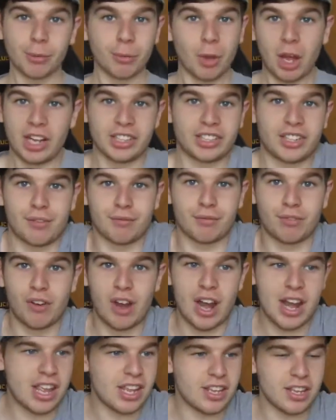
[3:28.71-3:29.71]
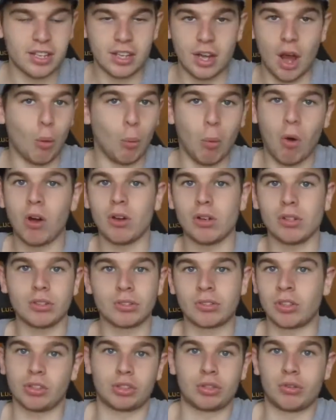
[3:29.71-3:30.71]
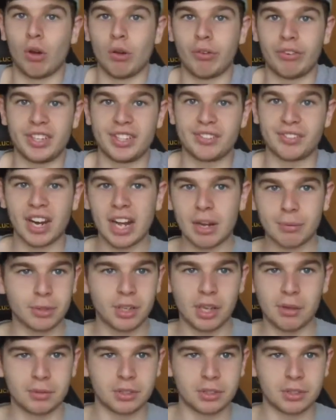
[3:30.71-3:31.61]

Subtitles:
I'm not asking for any awards or trophies for that one.